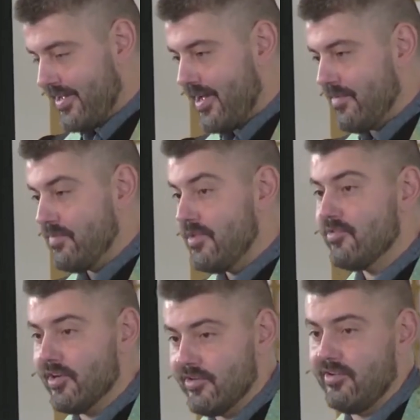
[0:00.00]
A
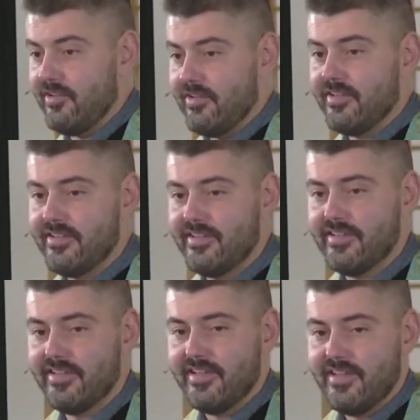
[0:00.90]
miracle
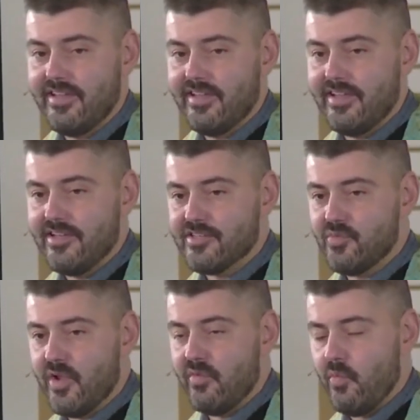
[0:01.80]
is
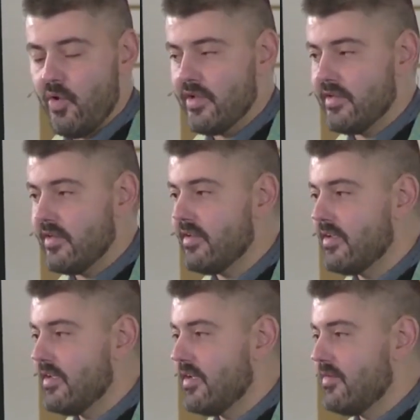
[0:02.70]
when 1
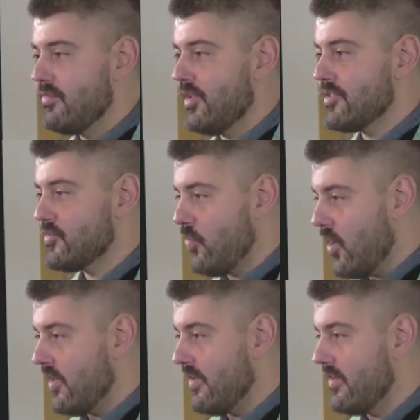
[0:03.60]
+
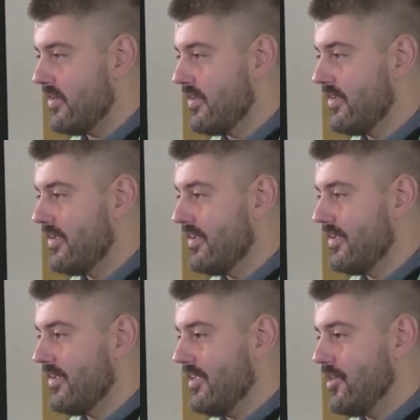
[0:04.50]
1
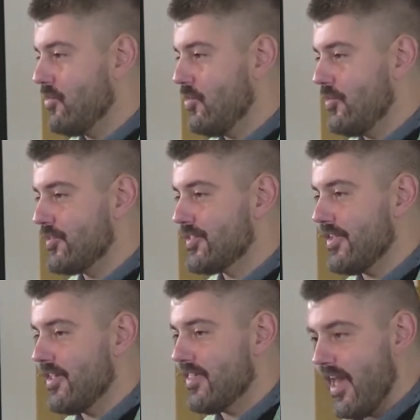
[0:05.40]
=
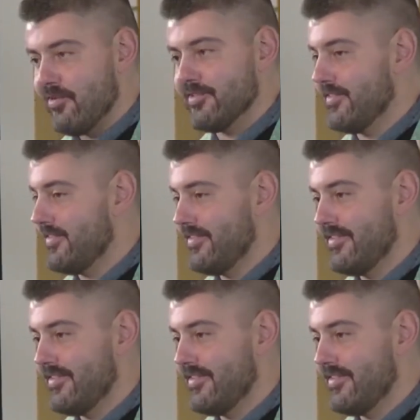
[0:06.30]
1,000.